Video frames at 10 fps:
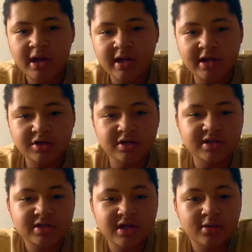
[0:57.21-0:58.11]
and as you
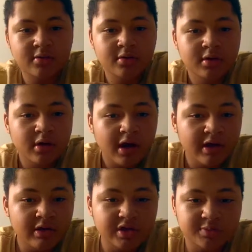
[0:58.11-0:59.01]
can see,
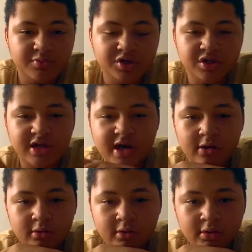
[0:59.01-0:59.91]
you just push it
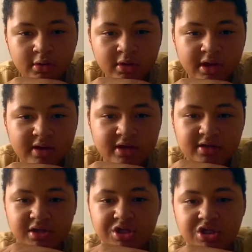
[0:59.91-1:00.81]
down and
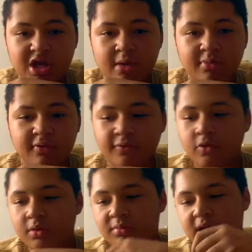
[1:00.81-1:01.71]
there's a chamber
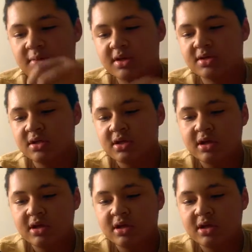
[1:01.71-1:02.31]
full of BBs.